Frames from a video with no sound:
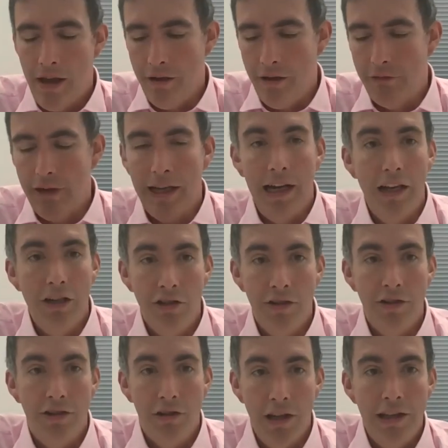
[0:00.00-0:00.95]

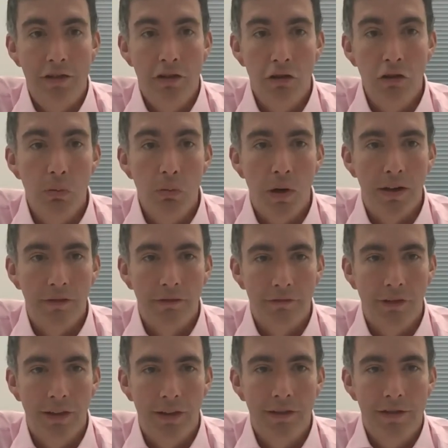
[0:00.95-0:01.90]
regulations is a good one,
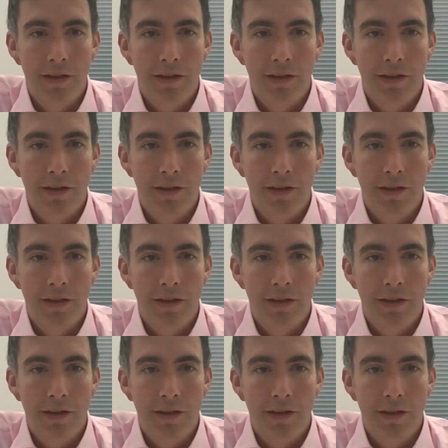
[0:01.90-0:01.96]
right?